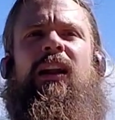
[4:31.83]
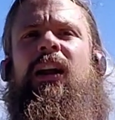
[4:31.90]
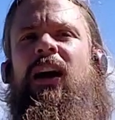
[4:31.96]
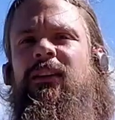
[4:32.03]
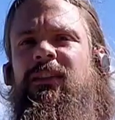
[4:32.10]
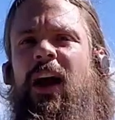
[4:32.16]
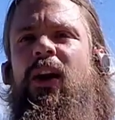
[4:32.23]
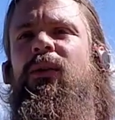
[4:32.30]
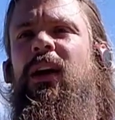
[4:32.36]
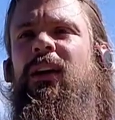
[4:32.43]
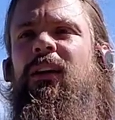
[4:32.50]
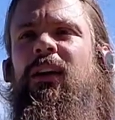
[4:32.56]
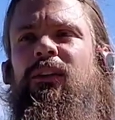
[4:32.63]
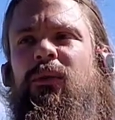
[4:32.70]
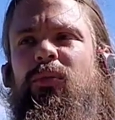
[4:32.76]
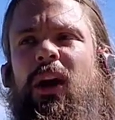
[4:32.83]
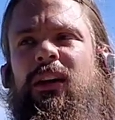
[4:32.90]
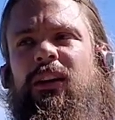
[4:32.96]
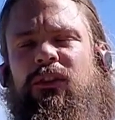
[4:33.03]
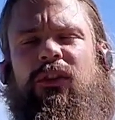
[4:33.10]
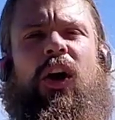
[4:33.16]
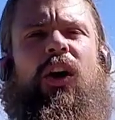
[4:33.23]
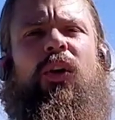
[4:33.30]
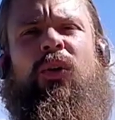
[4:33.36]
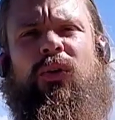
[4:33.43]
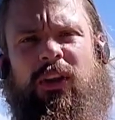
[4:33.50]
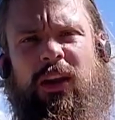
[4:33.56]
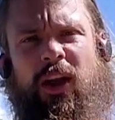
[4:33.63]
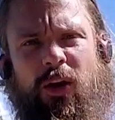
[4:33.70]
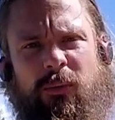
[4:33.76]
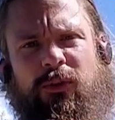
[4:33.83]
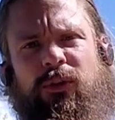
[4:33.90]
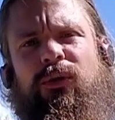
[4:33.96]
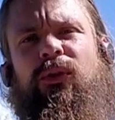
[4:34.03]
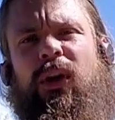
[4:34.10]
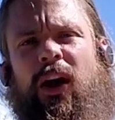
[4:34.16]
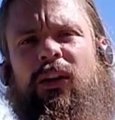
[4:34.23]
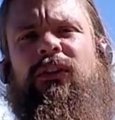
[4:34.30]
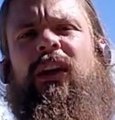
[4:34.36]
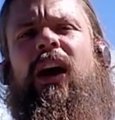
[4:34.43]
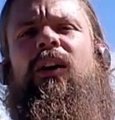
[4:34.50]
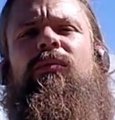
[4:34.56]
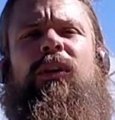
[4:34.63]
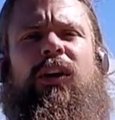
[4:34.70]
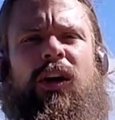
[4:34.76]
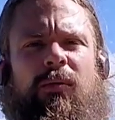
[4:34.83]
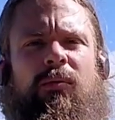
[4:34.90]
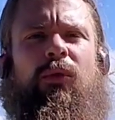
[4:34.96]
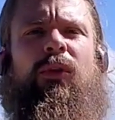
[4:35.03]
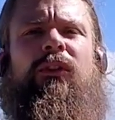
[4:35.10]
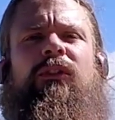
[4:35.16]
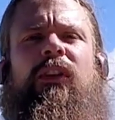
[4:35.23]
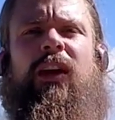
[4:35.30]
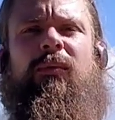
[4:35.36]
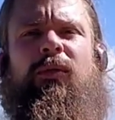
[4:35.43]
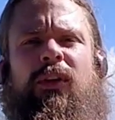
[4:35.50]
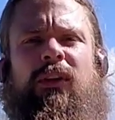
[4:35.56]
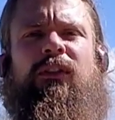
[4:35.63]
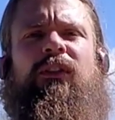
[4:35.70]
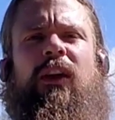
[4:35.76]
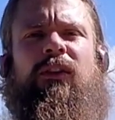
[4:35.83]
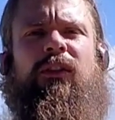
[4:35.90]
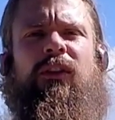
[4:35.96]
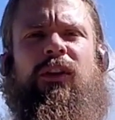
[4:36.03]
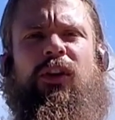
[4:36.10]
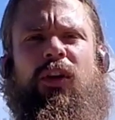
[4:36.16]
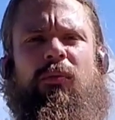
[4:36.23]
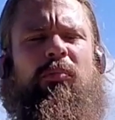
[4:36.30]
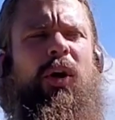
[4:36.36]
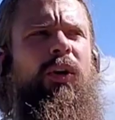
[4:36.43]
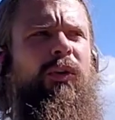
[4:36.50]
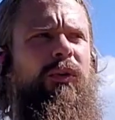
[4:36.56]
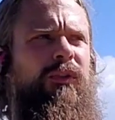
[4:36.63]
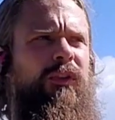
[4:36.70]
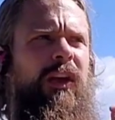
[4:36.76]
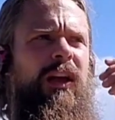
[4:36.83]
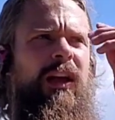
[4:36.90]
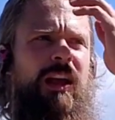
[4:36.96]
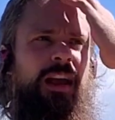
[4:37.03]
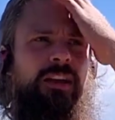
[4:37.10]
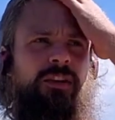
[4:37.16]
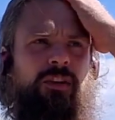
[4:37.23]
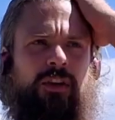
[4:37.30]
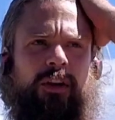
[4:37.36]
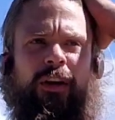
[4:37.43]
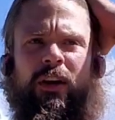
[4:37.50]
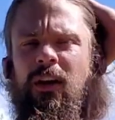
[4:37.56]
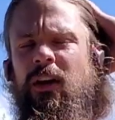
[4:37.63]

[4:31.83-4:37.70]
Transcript: A downregulation practice not only helps you ground down, become more stable and centered and composed in your